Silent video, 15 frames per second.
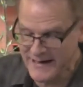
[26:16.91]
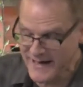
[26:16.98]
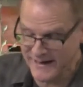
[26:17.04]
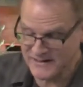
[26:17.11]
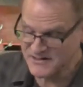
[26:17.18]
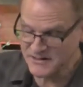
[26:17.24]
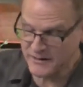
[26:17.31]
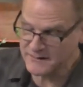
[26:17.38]
And
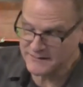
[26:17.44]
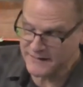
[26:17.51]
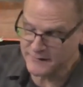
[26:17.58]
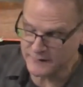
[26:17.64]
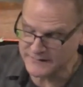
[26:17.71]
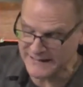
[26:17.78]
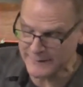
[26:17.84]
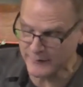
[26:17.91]
suddenly
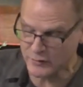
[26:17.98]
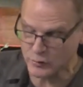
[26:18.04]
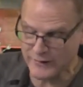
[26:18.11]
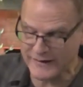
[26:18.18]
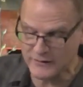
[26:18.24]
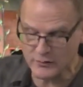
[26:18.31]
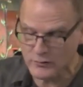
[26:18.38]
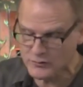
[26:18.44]
there came a
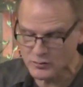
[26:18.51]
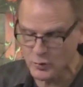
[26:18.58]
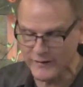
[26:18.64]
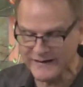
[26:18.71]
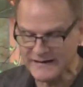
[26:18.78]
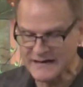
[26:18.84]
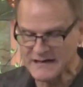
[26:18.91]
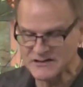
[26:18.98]
great
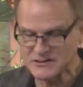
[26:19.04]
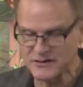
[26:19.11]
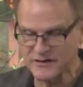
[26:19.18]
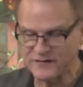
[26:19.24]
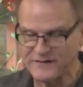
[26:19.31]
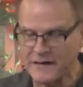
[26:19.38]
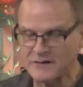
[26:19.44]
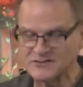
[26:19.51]
earthquake, so the
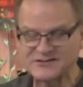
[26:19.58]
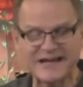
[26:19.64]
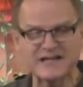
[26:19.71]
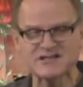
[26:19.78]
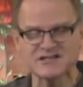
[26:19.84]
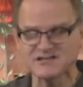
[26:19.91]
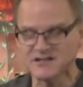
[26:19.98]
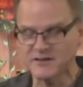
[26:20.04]

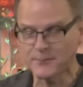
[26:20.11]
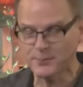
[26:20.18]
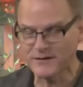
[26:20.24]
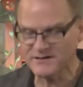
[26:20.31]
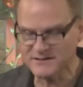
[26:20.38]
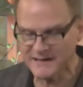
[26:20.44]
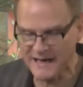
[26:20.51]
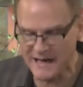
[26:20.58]
foundations of the
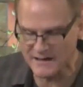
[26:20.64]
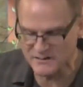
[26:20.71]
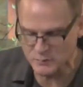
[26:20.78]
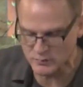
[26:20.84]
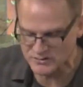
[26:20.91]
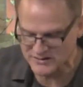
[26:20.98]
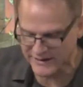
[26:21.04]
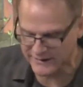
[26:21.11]
prison house
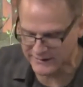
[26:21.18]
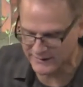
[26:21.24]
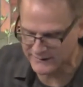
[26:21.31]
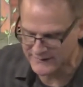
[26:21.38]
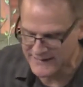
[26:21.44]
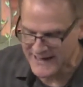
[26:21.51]
were shaken.